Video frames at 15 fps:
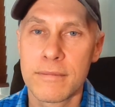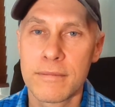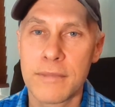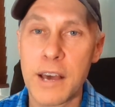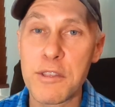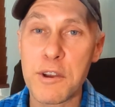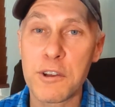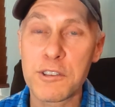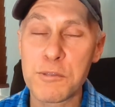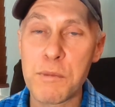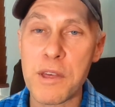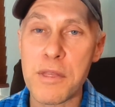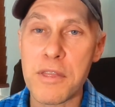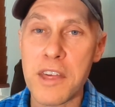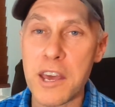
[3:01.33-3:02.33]
Now, the
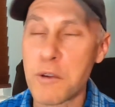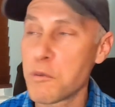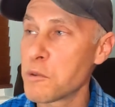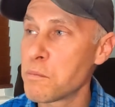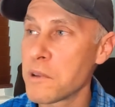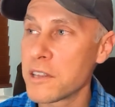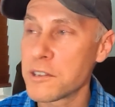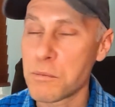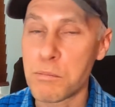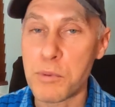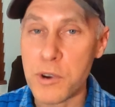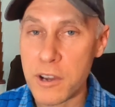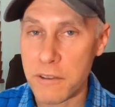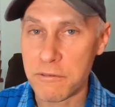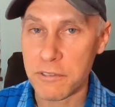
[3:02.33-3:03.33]
ultimate thing would be to
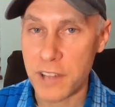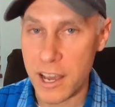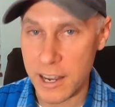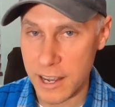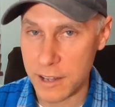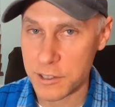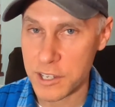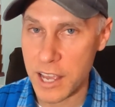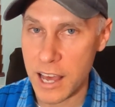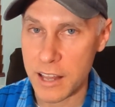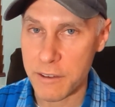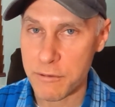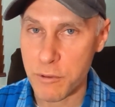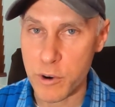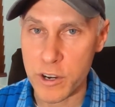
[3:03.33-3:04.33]
book a flight out to
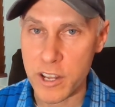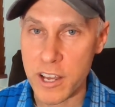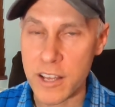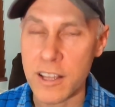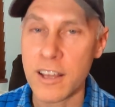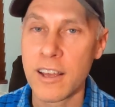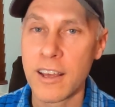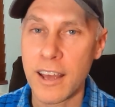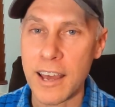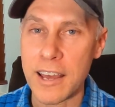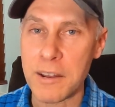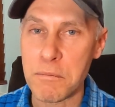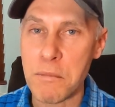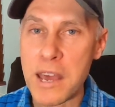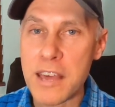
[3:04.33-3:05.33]
California
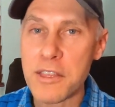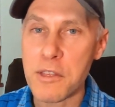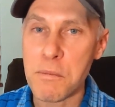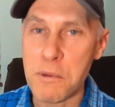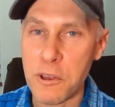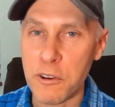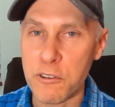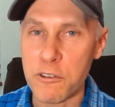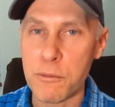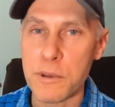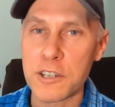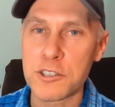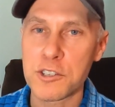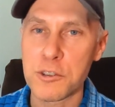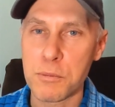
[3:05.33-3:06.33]
and make the
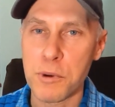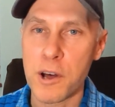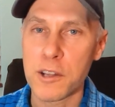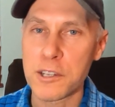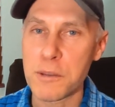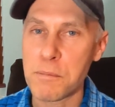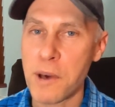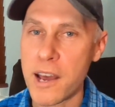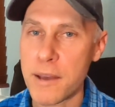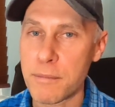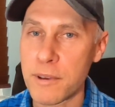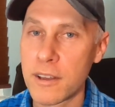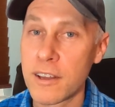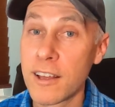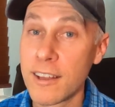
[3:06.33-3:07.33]
pilgrimage to Baldy Pipe.